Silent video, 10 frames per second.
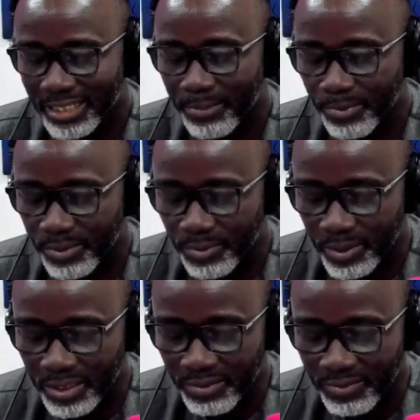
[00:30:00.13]
up with
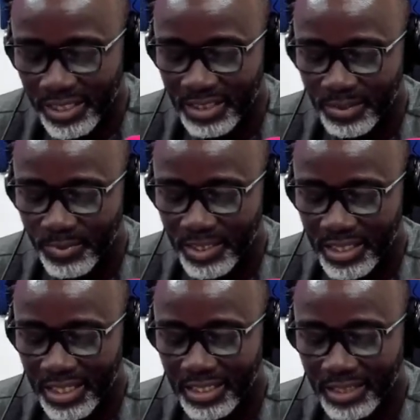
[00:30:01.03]
whatever is
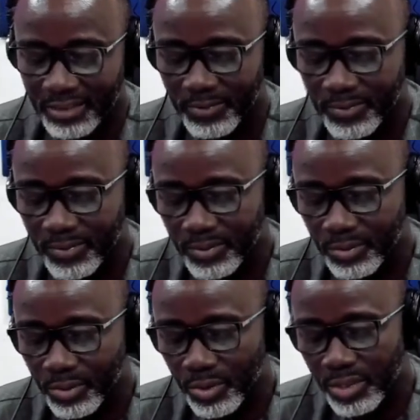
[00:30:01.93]
being learned.
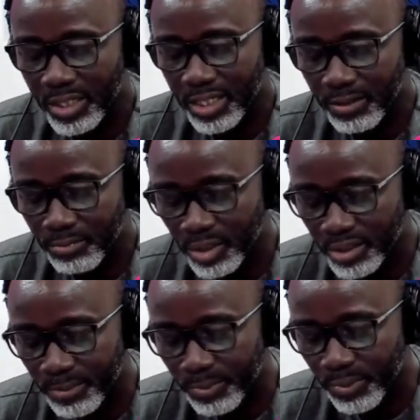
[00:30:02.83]
So the
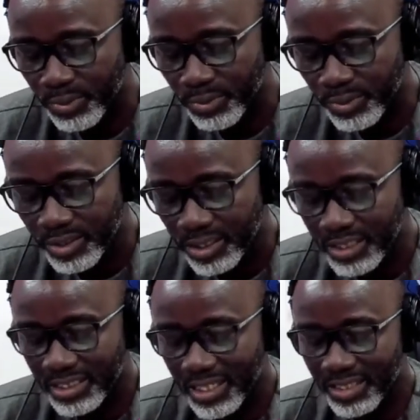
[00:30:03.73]
multiple
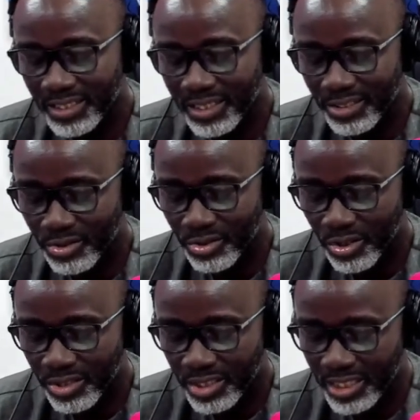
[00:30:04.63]
intelligence
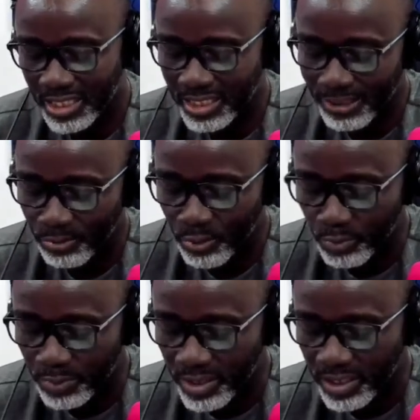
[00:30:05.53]
theory can come to
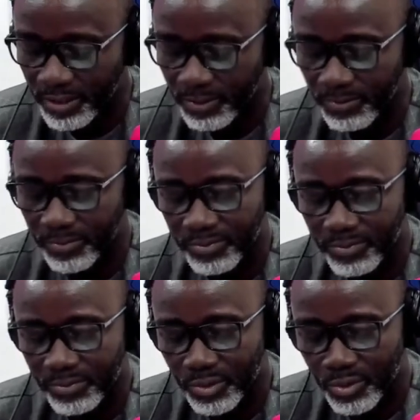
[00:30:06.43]
play
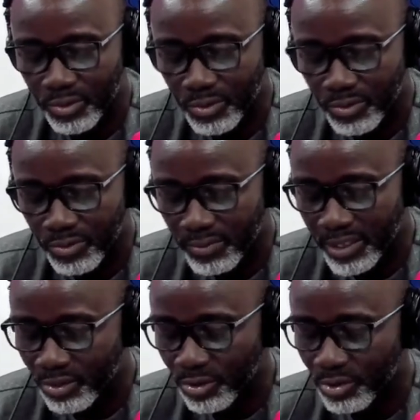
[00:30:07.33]
to
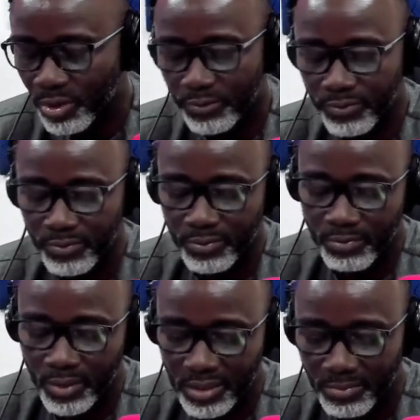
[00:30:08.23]
make use of
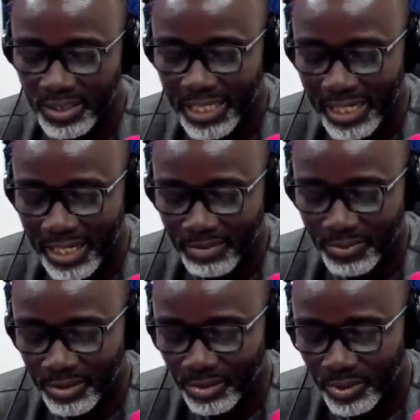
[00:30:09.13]
multimedia
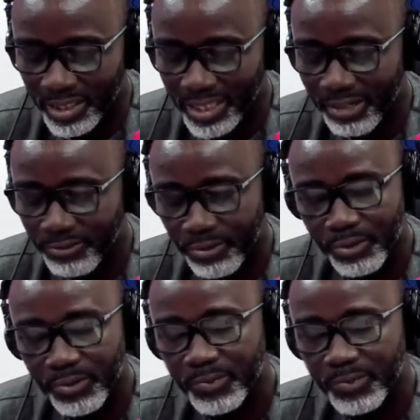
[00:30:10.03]
element to cater for